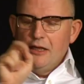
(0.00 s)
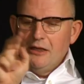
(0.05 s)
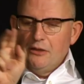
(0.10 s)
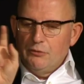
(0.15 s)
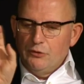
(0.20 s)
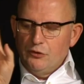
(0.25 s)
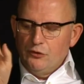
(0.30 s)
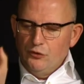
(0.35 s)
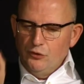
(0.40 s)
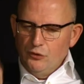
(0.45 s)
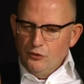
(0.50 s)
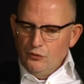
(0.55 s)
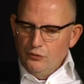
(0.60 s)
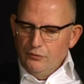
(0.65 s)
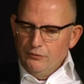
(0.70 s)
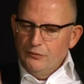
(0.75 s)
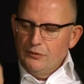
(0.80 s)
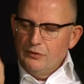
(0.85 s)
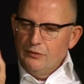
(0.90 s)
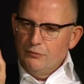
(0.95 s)
There were
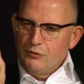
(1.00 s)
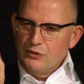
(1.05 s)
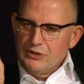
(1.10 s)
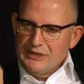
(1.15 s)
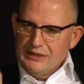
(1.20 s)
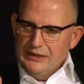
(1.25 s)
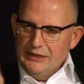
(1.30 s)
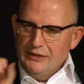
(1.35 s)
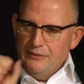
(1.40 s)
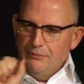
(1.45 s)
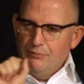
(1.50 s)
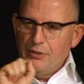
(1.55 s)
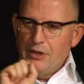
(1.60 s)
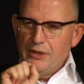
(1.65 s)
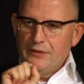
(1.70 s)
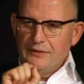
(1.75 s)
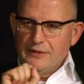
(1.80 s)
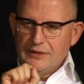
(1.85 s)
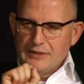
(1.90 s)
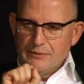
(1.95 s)
two Brazilian
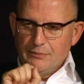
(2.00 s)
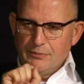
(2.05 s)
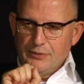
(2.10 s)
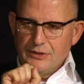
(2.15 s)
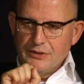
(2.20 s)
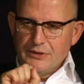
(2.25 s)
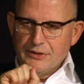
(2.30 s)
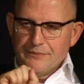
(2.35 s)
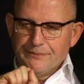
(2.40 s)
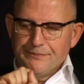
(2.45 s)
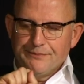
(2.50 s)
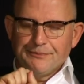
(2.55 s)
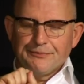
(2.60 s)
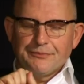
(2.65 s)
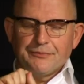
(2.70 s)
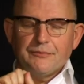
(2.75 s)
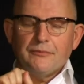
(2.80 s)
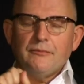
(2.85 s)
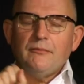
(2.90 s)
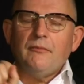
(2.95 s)
participants,
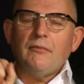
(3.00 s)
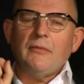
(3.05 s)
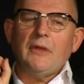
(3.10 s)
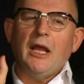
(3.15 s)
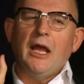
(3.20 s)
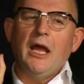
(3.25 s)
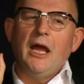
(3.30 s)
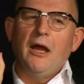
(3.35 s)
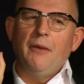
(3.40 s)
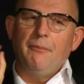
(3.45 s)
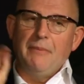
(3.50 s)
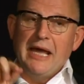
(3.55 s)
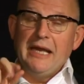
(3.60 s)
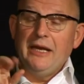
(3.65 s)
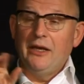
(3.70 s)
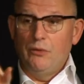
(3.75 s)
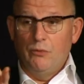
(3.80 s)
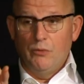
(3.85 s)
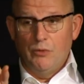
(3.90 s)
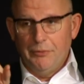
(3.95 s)
a
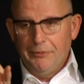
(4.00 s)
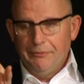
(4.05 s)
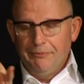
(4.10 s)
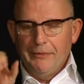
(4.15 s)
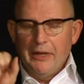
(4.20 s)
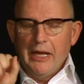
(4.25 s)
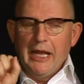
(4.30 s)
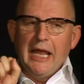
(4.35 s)
man and a woman.